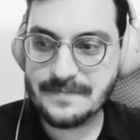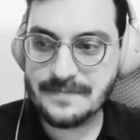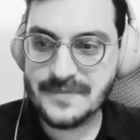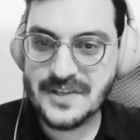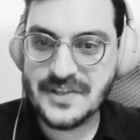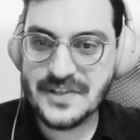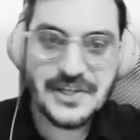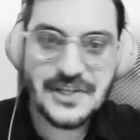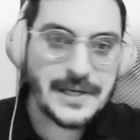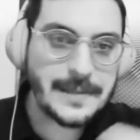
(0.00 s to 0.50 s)

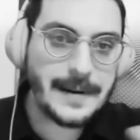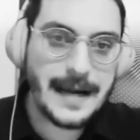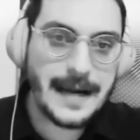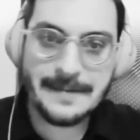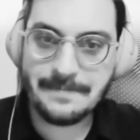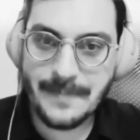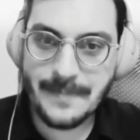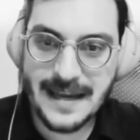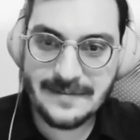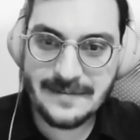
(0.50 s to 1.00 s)

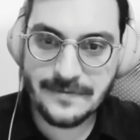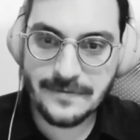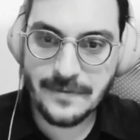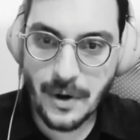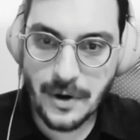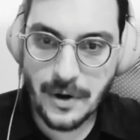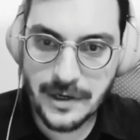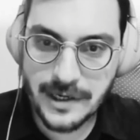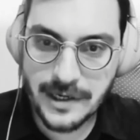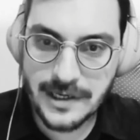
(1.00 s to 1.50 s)
describe my
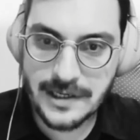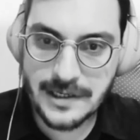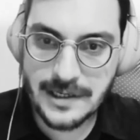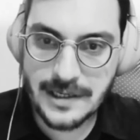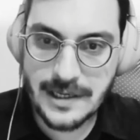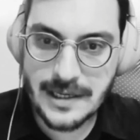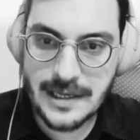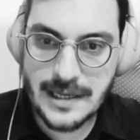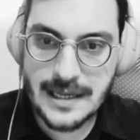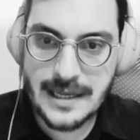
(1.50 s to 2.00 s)
work.
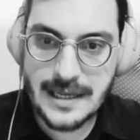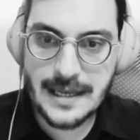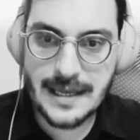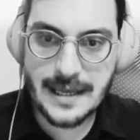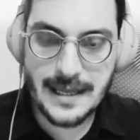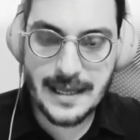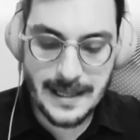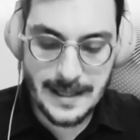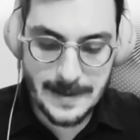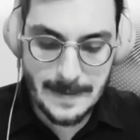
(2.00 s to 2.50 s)

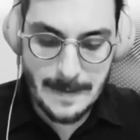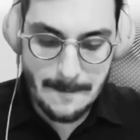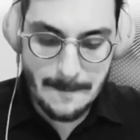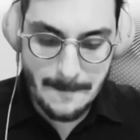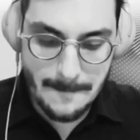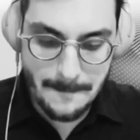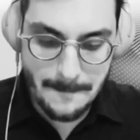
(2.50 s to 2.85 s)
And